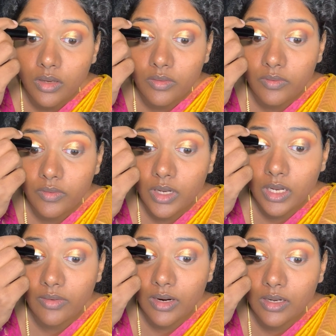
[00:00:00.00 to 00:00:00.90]
I feel
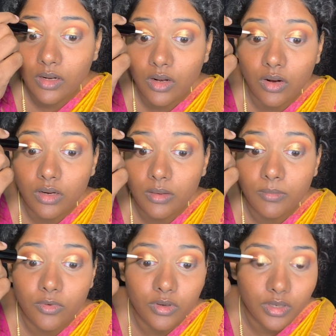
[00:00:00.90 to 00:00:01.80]
like added a lot
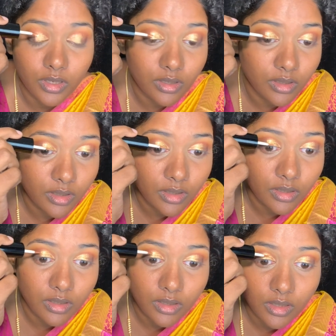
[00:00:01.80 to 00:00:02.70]
more here
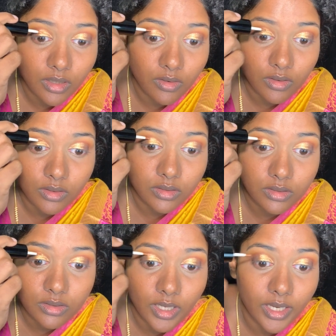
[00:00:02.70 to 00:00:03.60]
on this
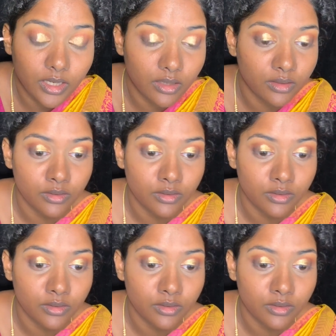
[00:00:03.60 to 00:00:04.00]
side.